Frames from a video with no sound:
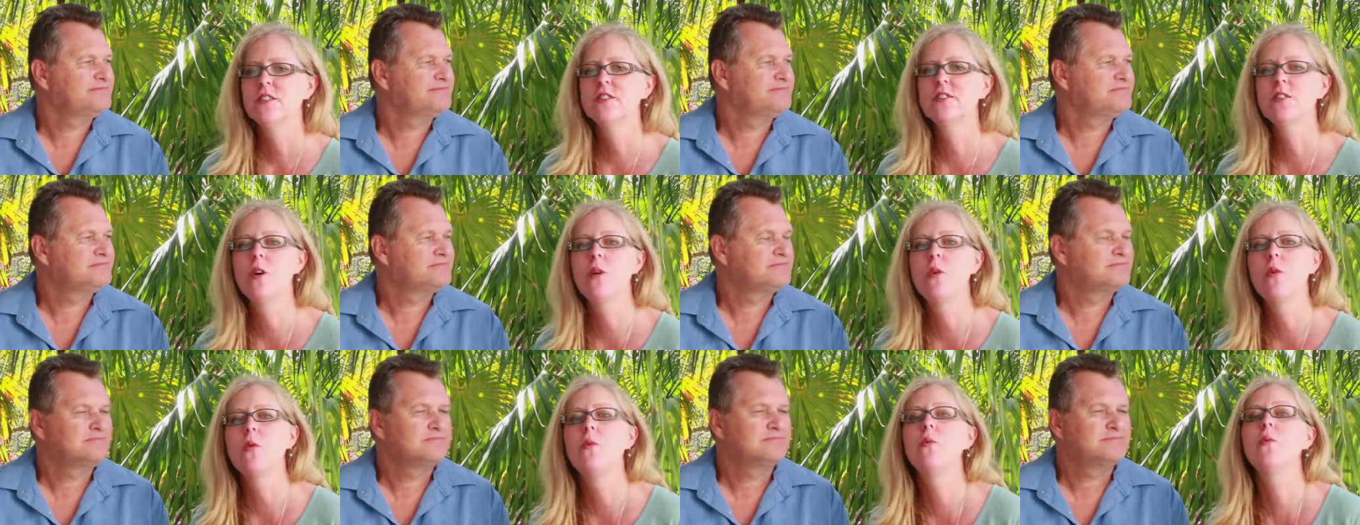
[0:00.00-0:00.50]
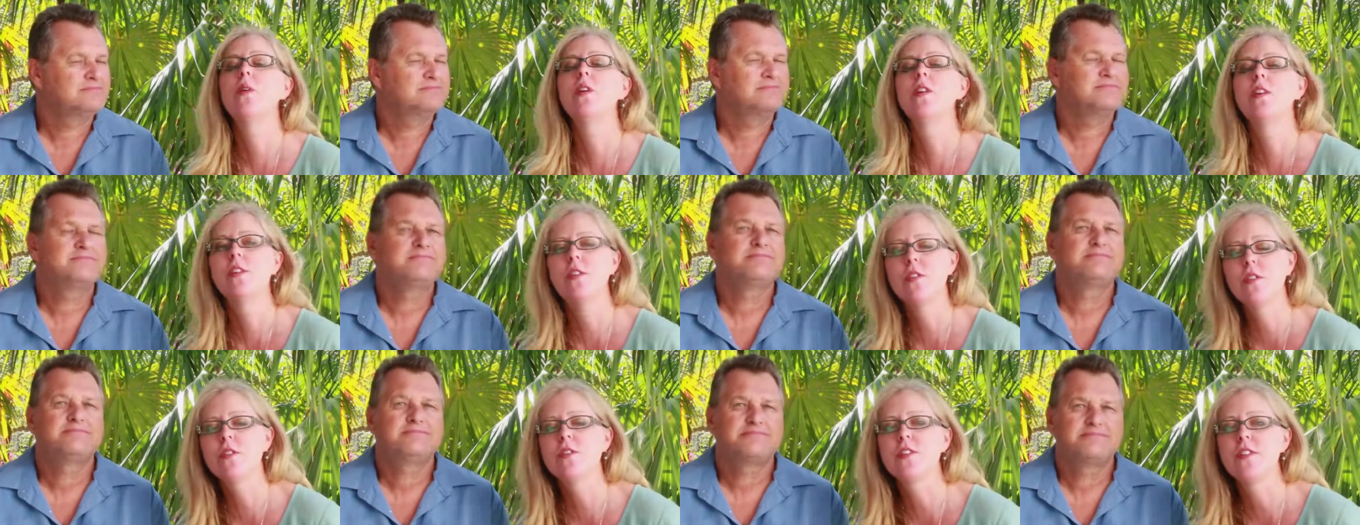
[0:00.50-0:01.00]
Speaker 1: So
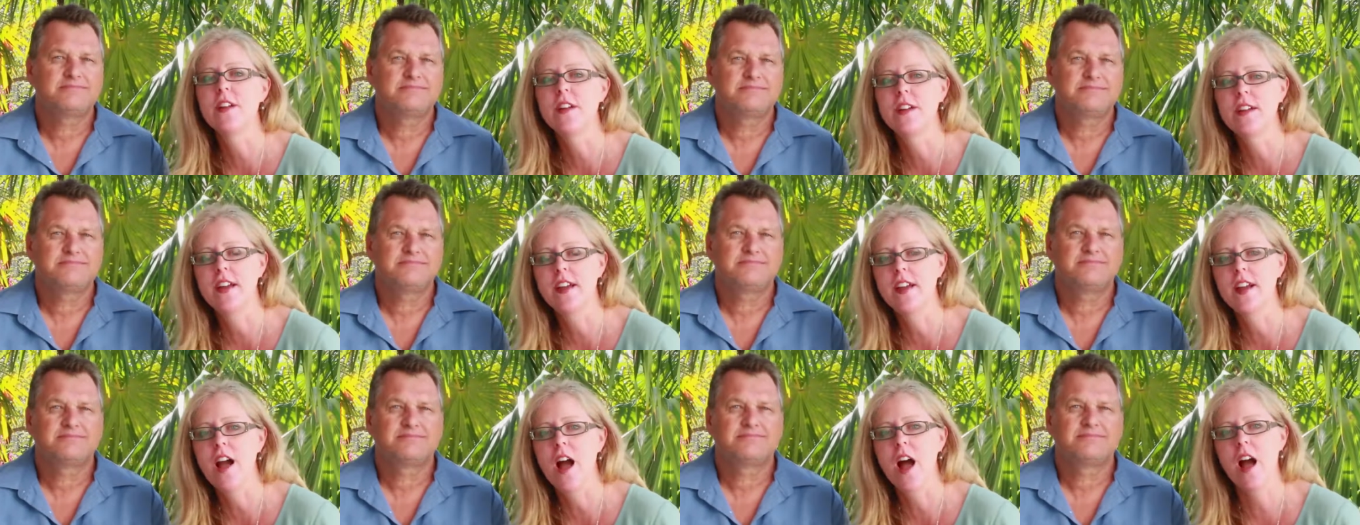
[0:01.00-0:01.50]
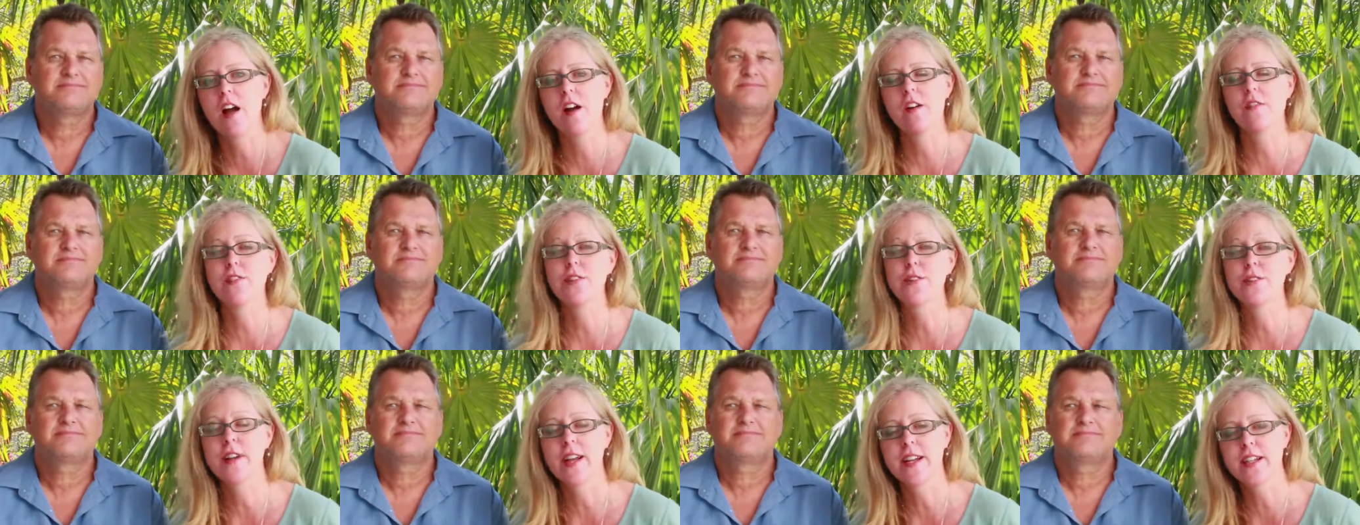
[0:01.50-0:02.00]
when you're thinking
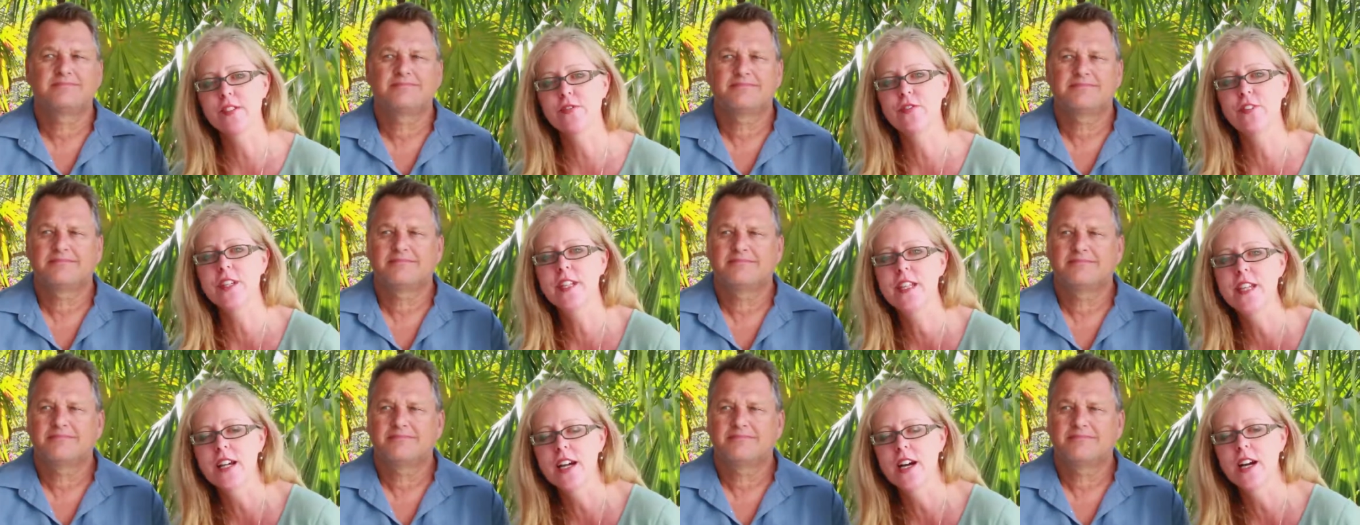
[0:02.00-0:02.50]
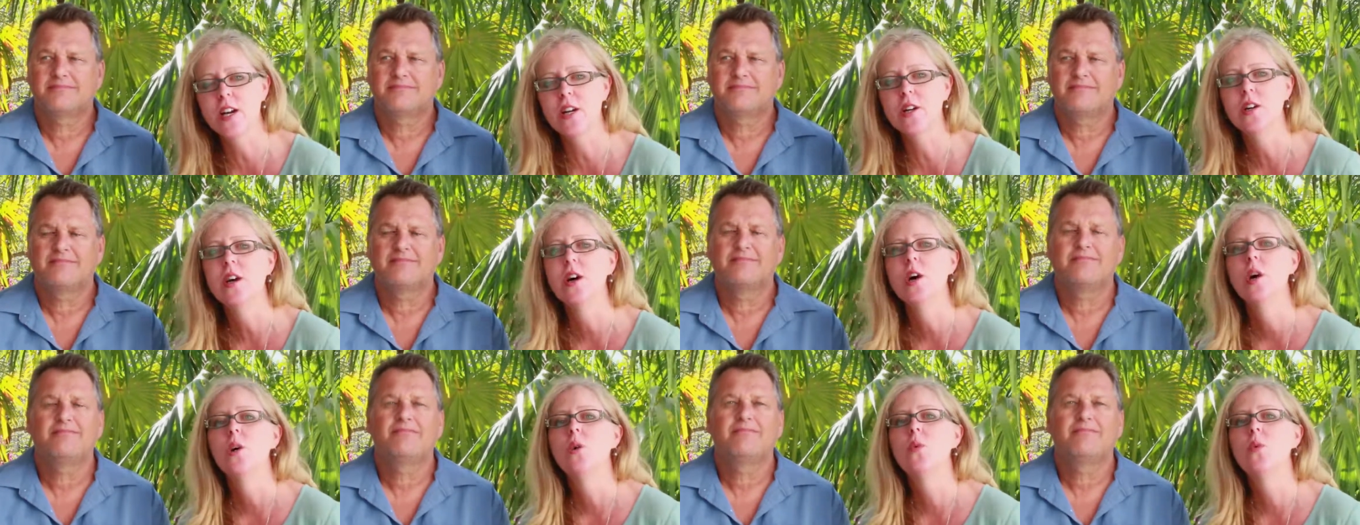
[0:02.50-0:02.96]
of your next video